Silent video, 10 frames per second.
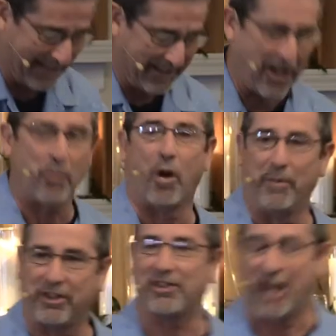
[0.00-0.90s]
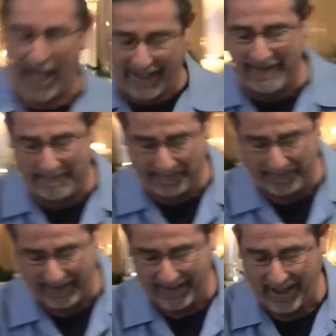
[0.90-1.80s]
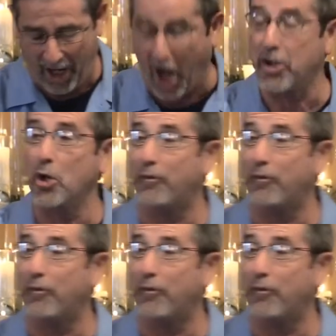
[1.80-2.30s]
The young woman just nodded. Are you